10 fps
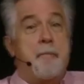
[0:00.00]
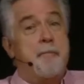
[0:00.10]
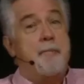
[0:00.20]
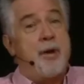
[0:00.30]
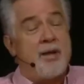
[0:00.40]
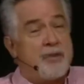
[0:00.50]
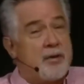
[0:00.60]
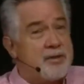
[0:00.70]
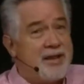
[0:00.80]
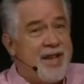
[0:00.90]
But
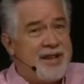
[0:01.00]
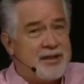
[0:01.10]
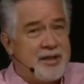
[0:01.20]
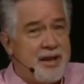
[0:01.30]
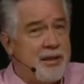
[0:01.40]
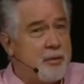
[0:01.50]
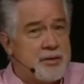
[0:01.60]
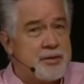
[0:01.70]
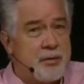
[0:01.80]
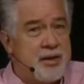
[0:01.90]
there's a catch to that. There were
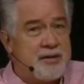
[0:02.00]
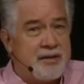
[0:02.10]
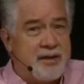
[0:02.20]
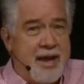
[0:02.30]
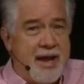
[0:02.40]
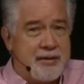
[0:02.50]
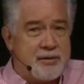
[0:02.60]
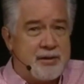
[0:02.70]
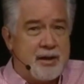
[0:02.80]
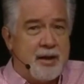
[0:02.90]
strings
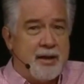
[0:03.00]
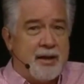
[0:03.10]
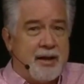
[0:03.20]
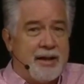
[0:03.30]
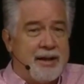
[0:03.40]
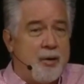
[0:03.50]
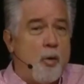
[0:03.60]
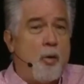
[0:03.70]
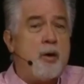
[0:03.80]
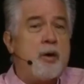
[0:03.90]
attached. In
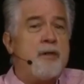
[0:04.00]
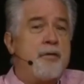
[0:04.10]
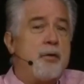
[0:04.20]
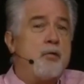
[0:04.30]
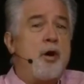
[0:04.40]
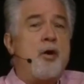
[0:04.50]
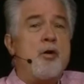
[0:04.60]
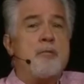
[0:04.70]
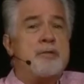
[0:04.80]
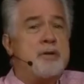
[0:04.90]
order for
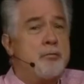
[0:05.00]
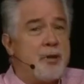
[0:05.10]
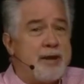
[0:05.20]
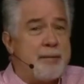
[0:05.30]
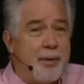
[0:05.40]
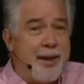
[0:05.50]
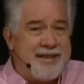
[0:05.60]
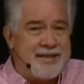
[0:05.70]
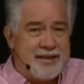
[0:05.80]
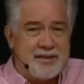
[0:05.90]
Rome to really
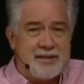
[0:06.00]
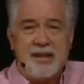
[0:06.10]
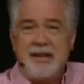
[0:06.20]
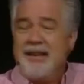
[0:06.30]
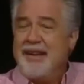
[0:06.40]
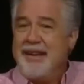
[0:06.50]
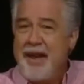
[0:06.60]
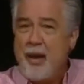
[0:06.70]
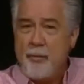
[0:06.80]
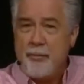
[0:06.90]
bless the city and
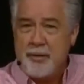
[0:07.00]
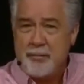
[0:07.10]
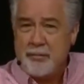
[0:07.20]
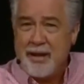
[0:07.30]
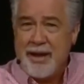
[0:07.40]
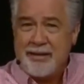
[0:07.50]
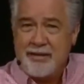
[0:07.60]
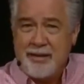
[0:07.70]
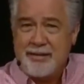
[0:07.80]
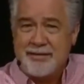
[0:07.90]
help them like
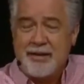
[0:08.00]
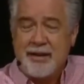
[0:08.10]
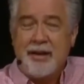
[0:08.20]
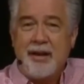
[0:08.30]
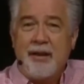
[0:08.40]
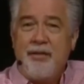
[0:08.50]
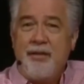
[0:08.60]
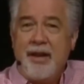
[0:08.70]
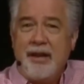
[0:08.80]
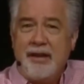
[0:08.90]
this,
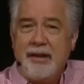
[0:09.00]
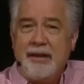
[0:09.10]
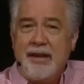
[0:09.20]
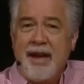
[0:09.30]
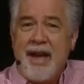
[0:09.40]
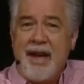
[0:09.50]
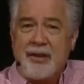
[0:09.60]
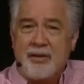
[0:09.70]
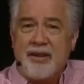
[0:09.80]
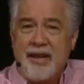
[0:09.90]
they
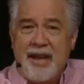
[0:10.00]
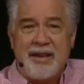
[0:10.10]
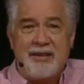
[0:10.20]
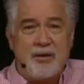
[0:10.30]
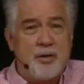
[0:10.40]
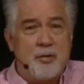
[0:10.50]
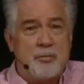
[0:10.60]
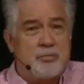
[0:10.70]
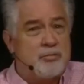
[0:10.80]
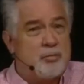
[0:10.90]
actually had to do
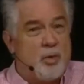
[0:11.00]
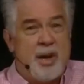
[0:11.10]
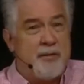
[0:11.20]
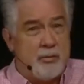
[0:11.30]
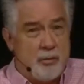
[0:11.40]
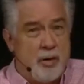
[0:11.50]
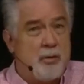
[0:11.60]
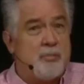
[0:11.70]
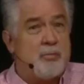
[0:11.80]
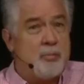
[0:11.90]
whatever
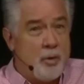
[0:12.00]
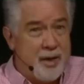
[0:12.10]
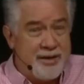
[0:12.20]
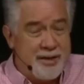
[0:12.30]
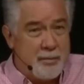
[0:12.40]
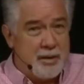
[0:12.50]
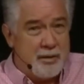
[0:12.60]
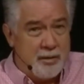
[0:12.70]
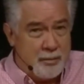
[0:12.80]
Rome wanted them to do.